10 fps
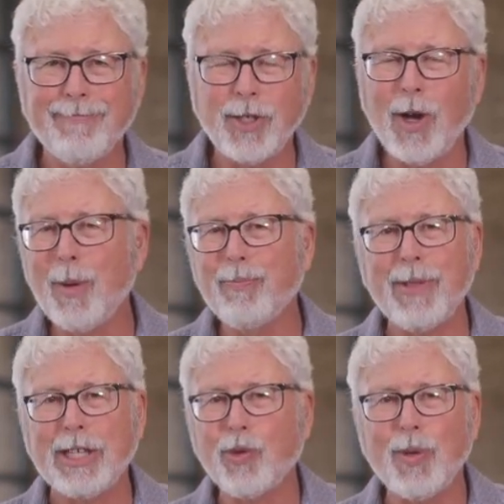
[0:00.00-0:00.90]
So I hope
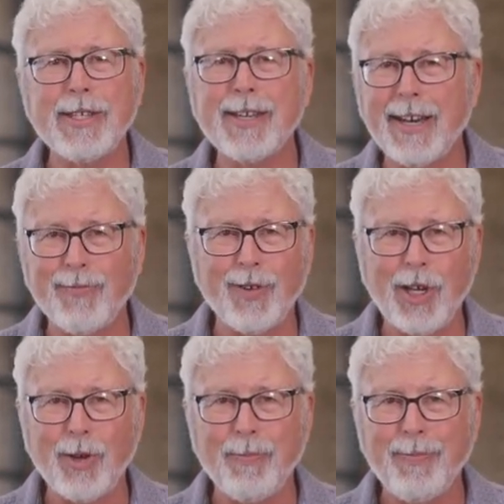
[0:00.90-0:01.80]
that's reason enough for
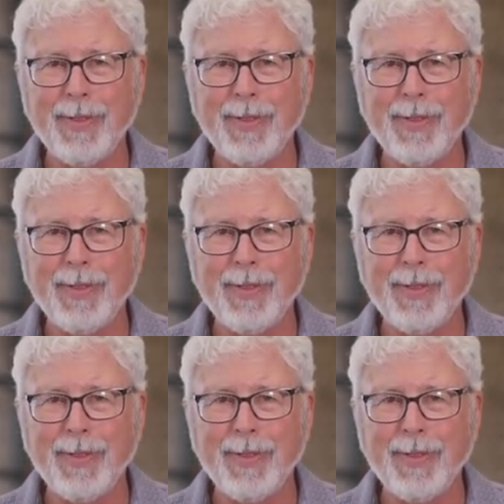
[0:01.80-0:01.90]
you.